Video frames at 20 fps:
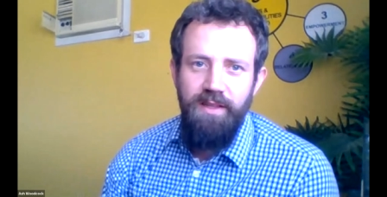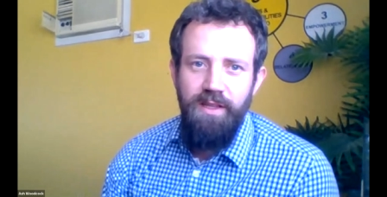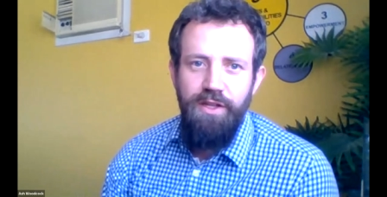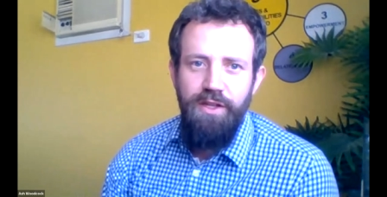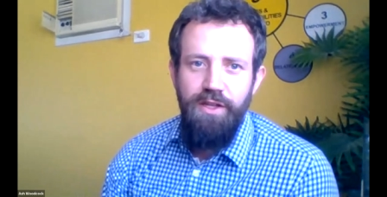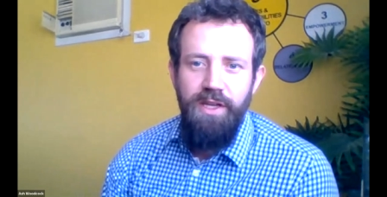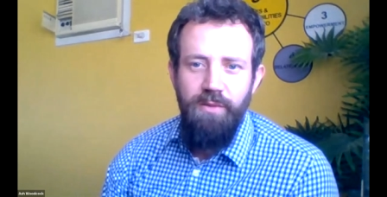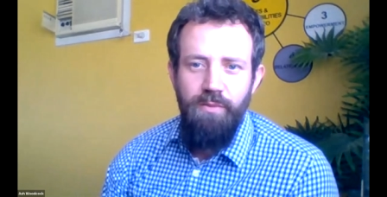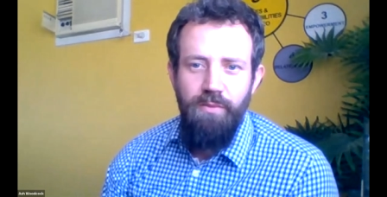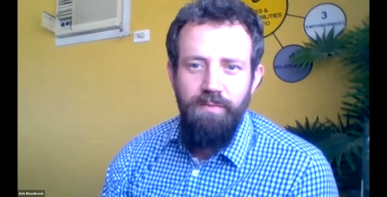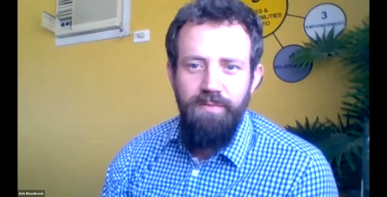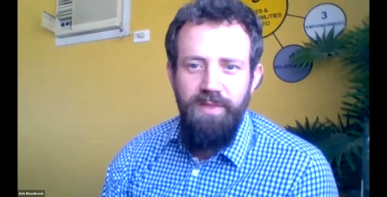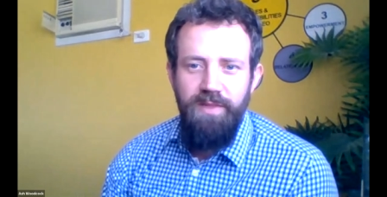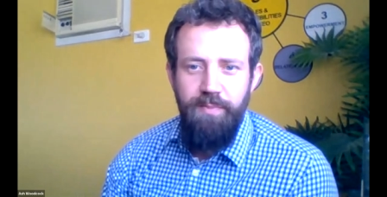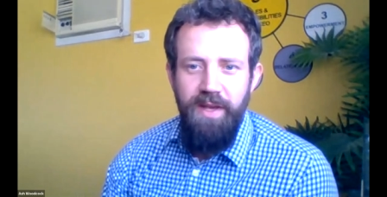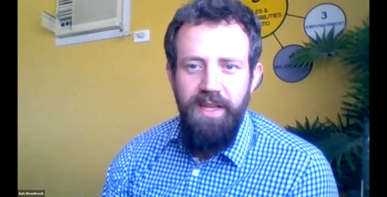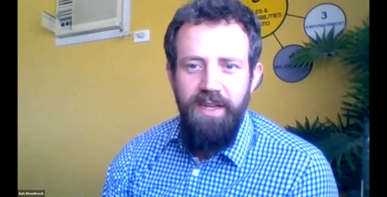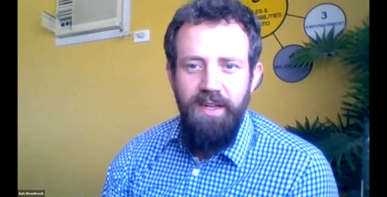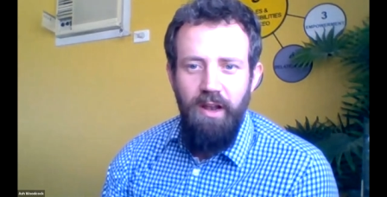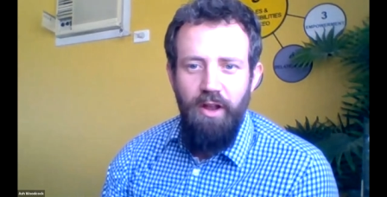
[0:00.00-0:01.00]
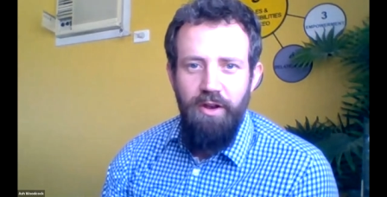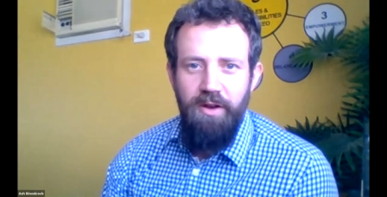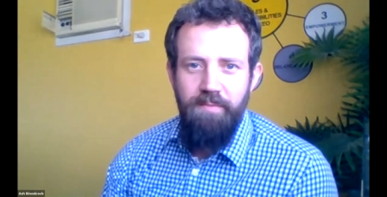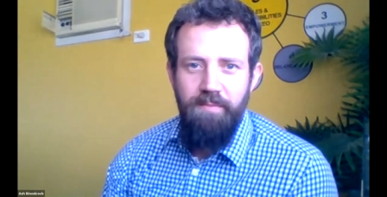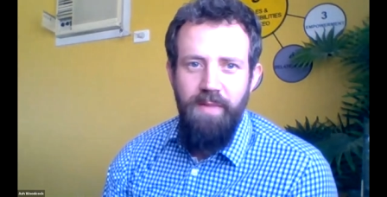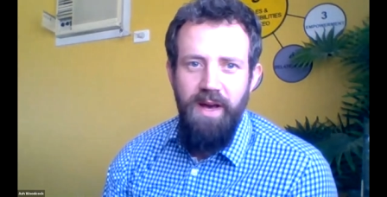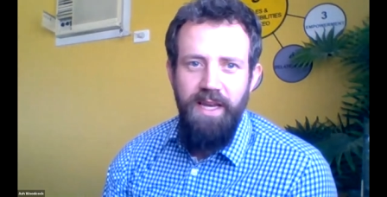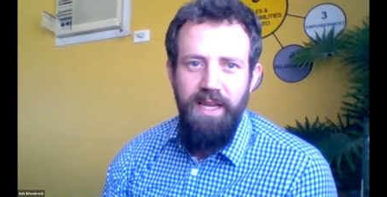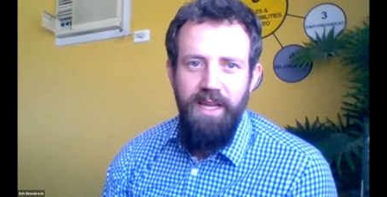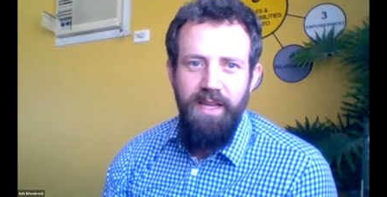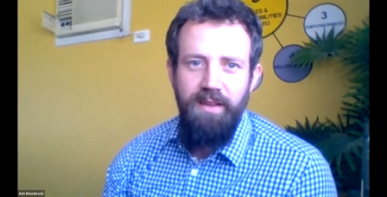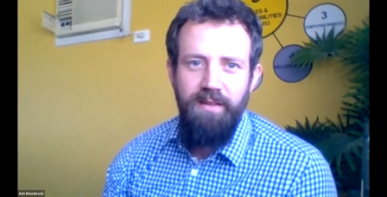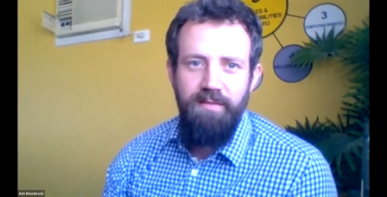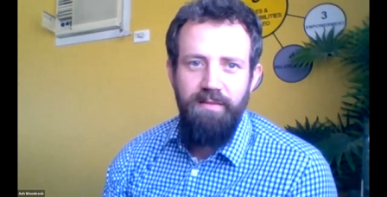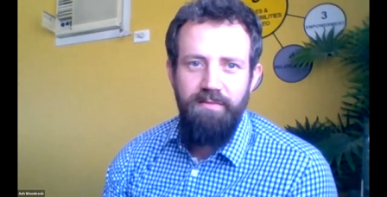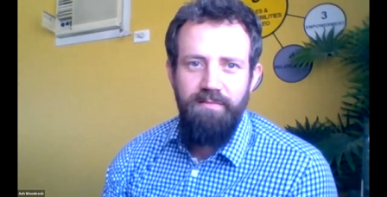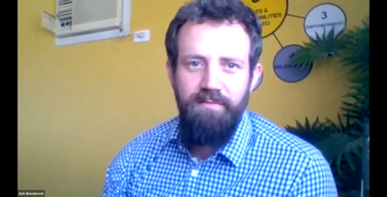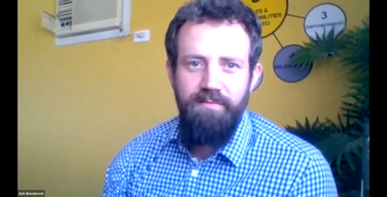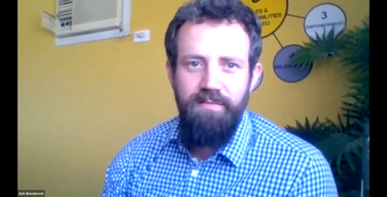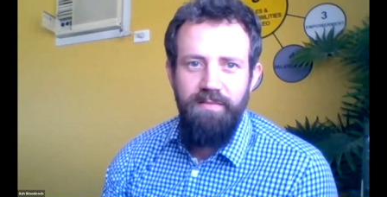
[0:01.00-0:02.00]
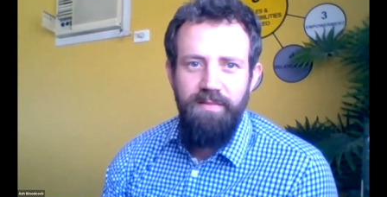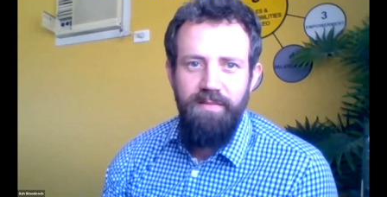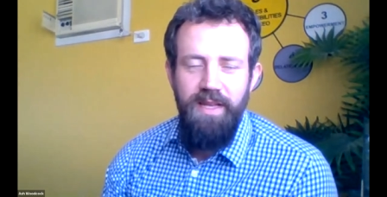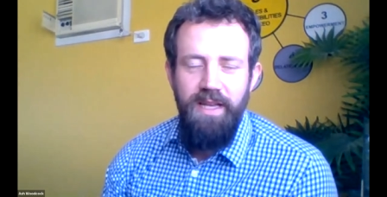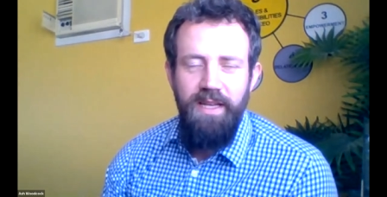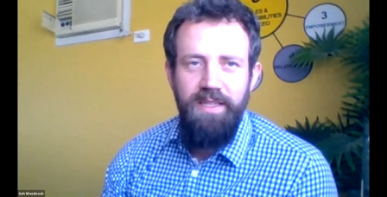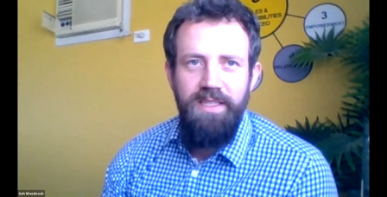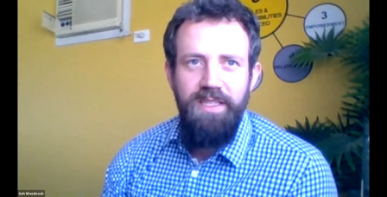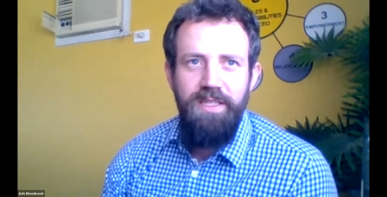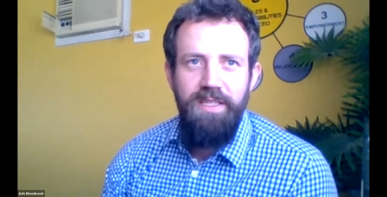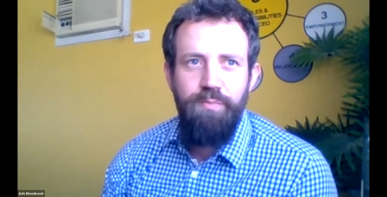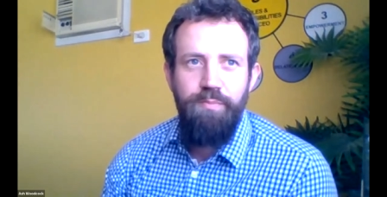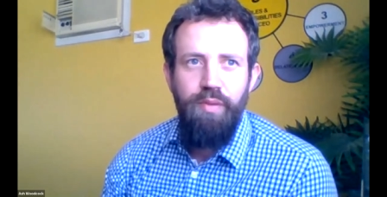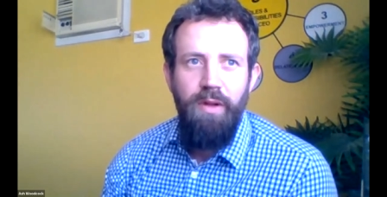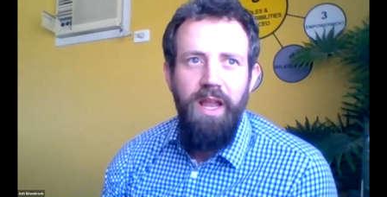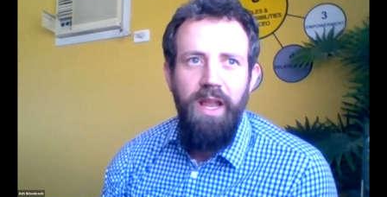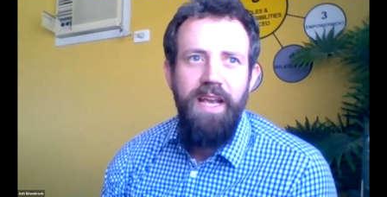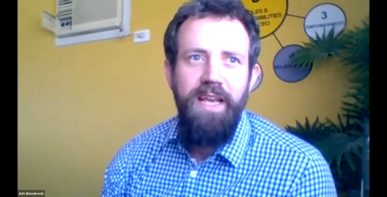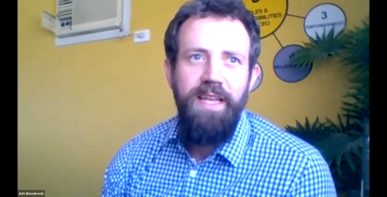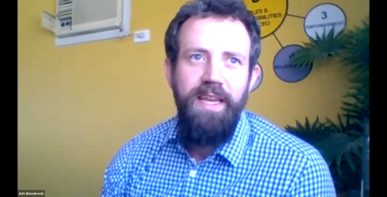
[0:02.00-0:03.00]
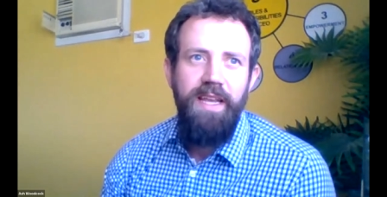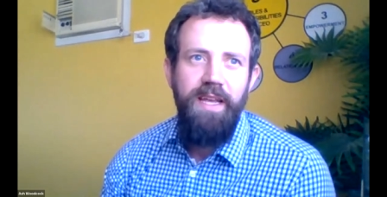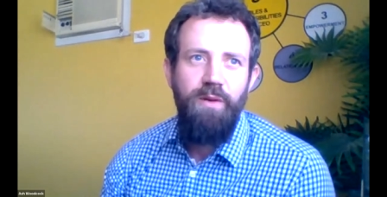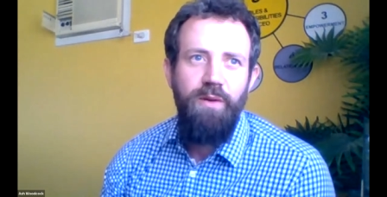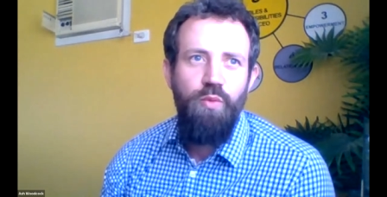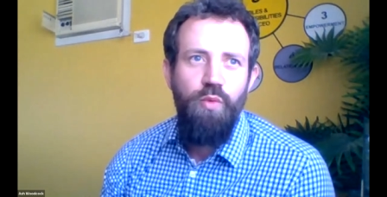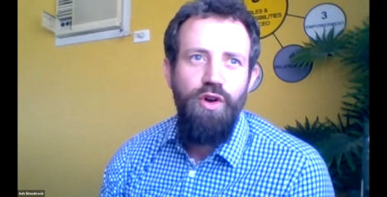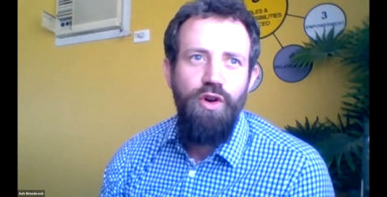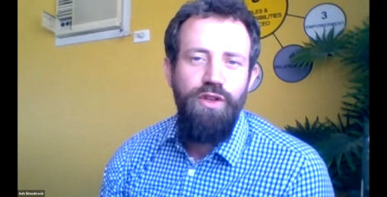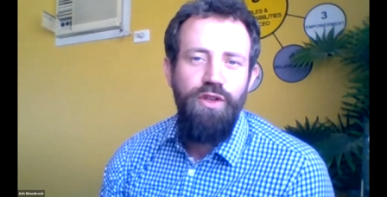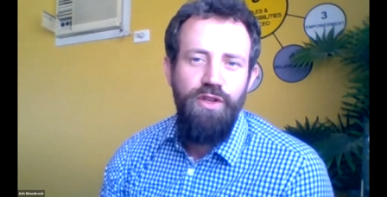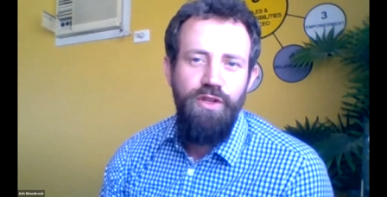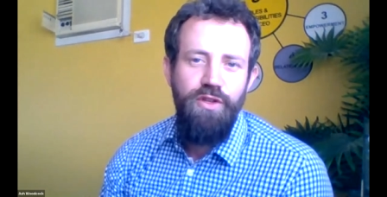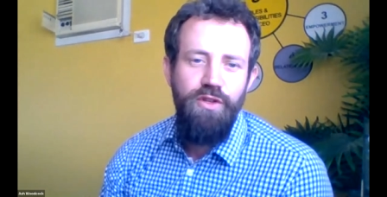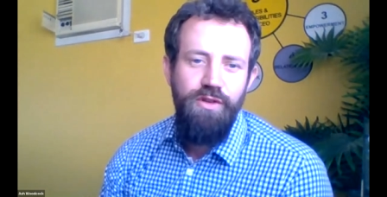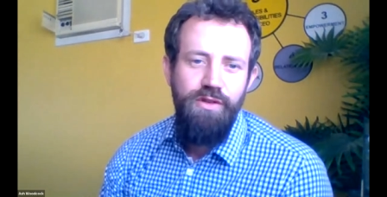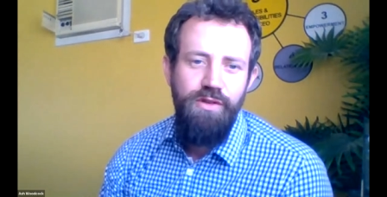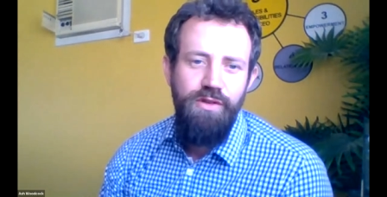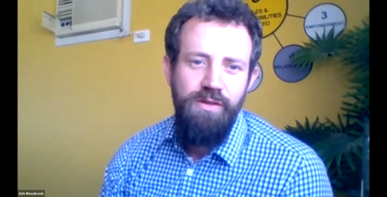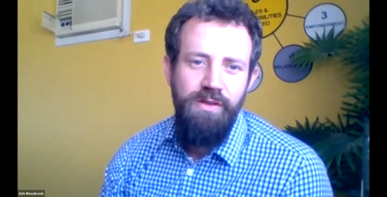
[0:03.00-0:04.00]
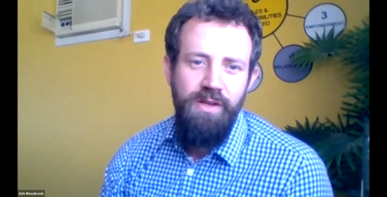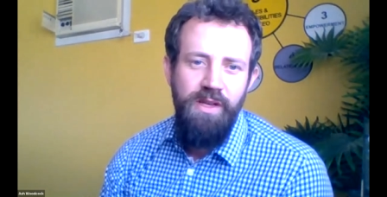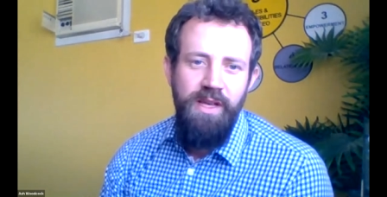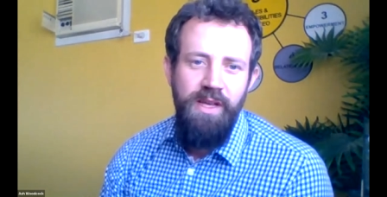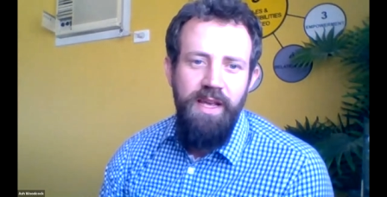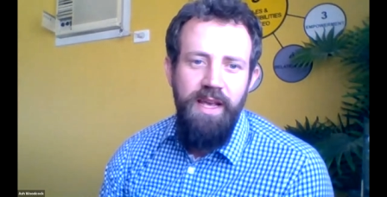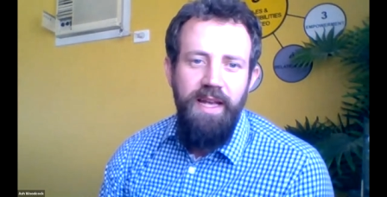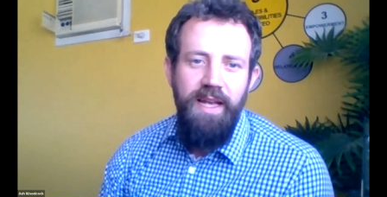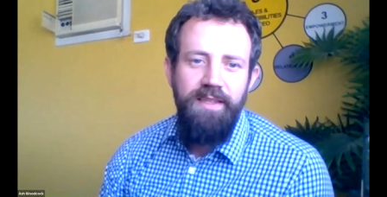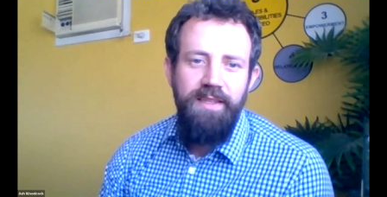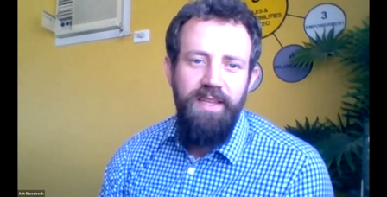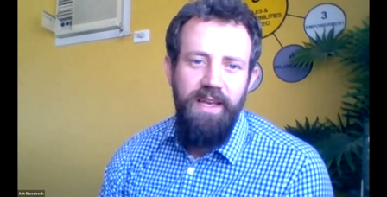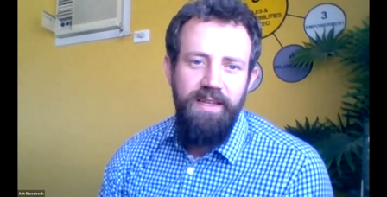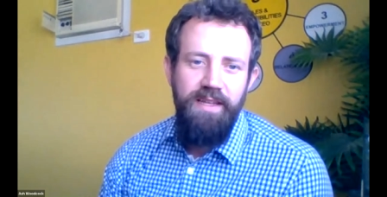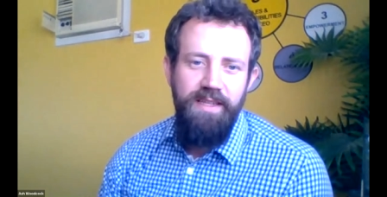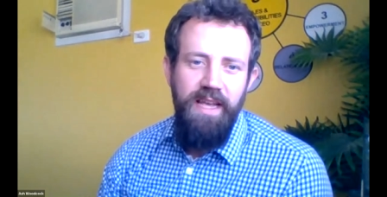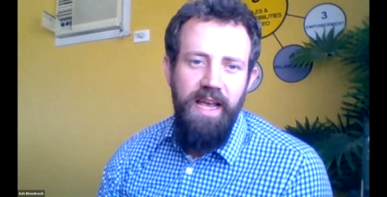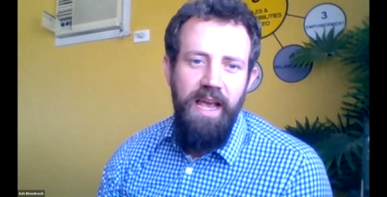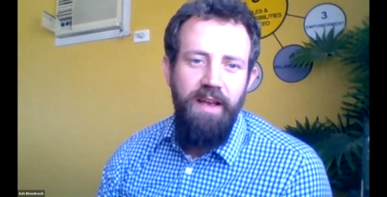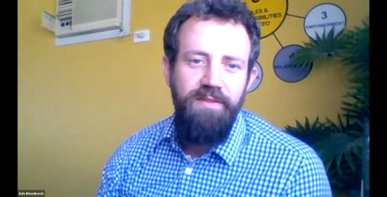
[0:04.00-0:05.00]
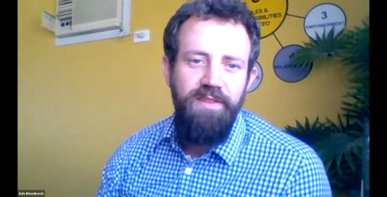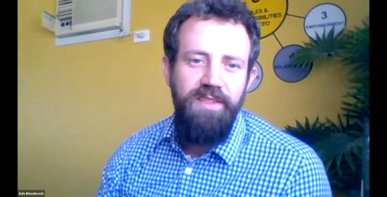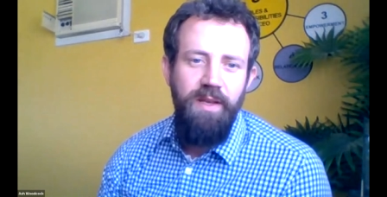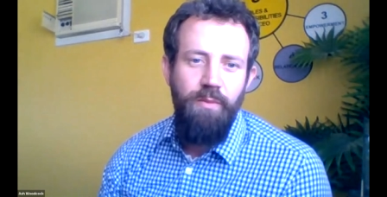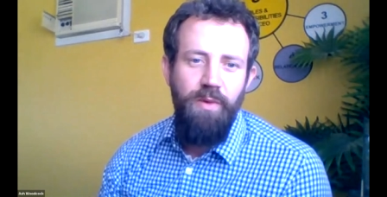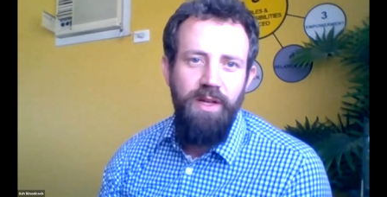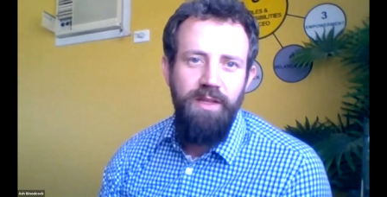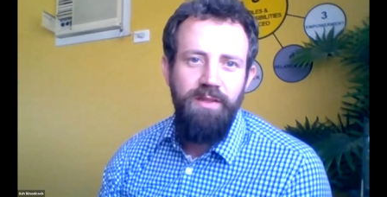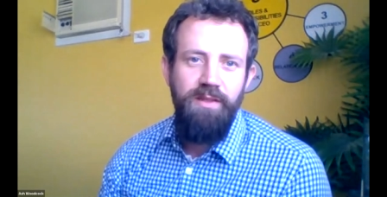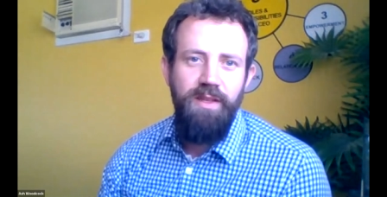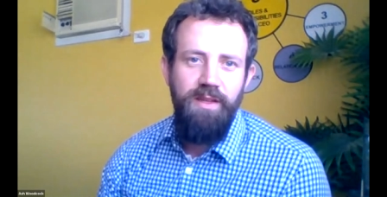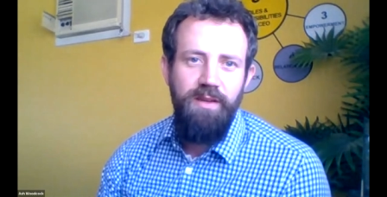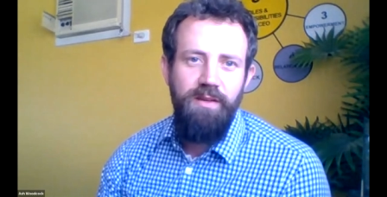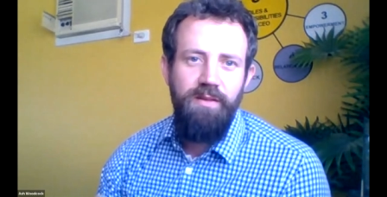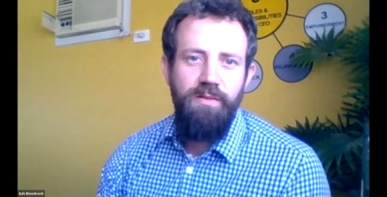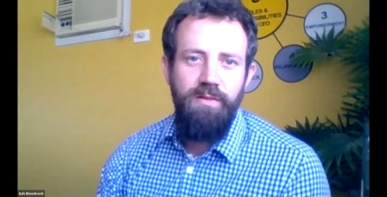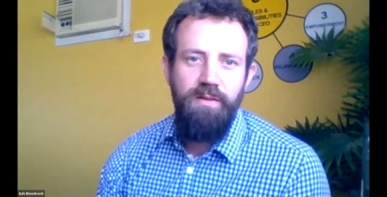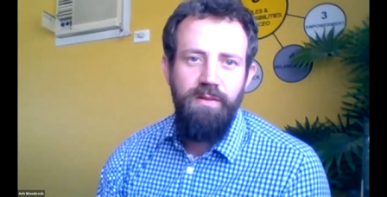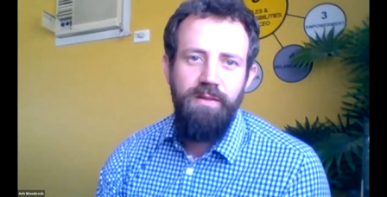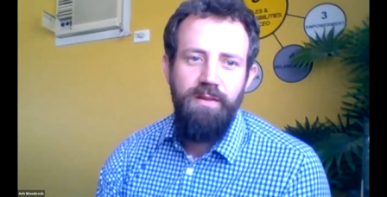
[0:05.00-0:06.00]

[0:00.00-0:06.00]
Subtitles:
you can spend a lot of money explaining what you do. And so to have someone that,